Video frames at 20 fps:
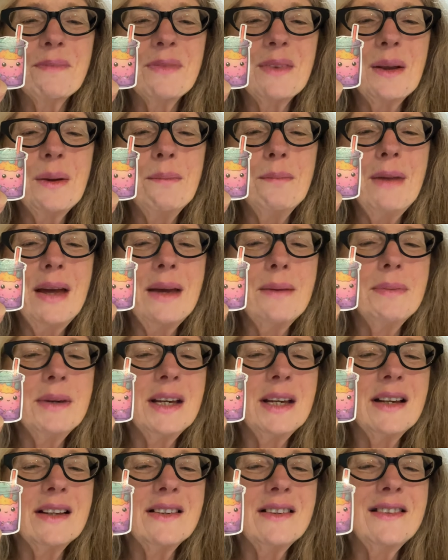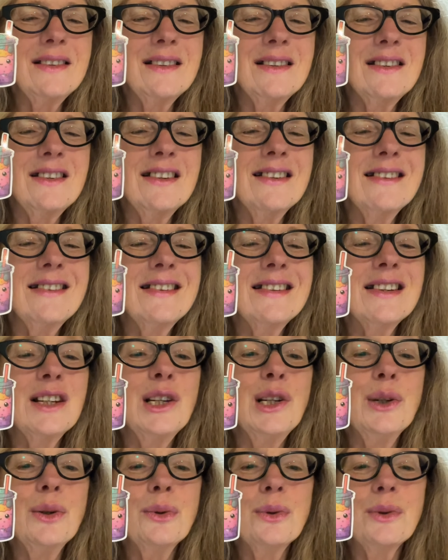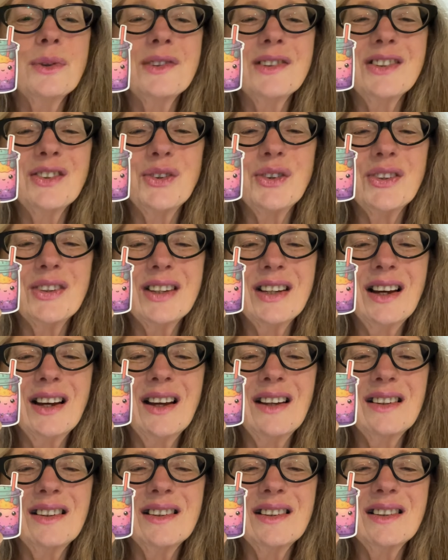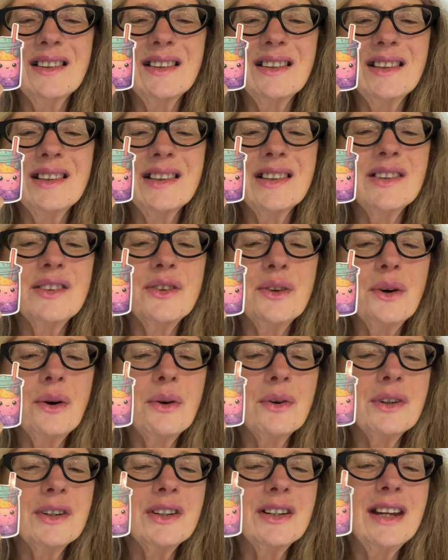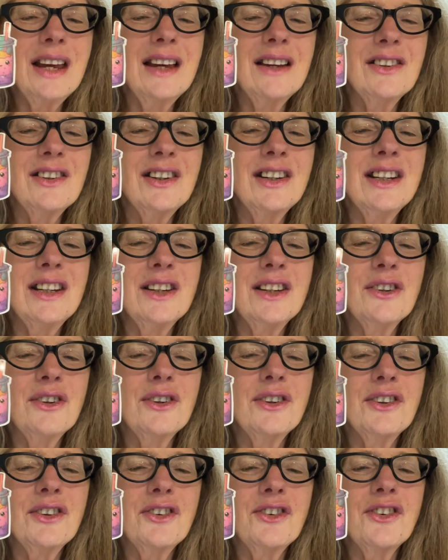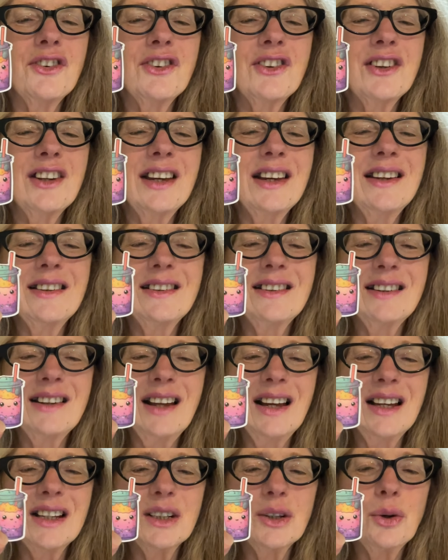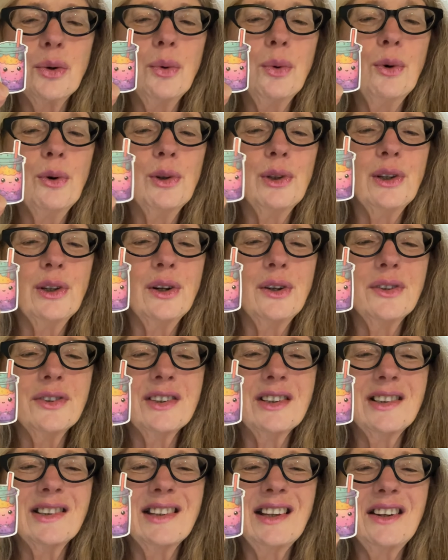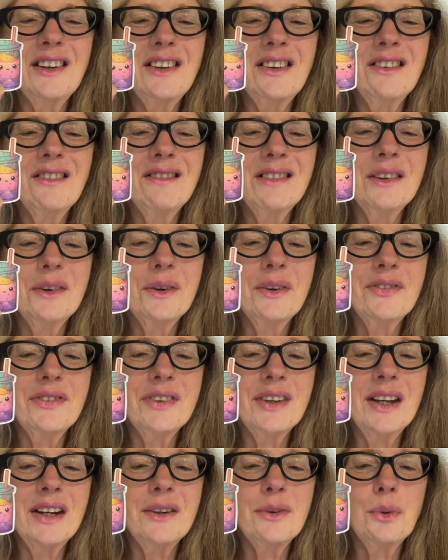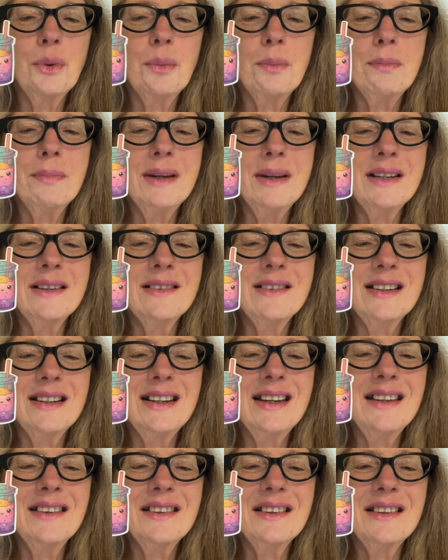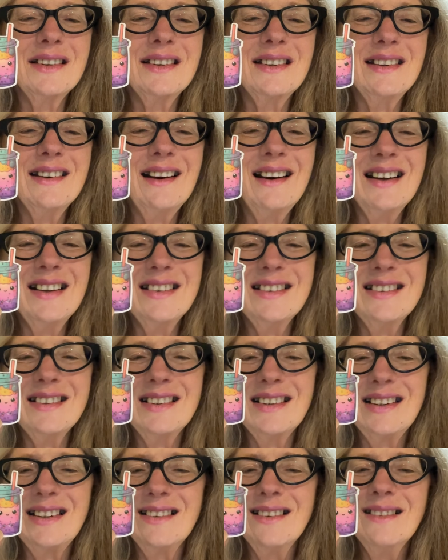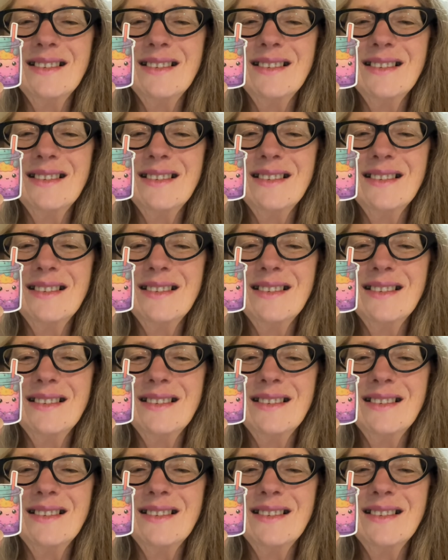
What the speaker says: And maybe it just looks those colours and it's not actually going to taste like all those, because I don't know if they'd all mix together nicely.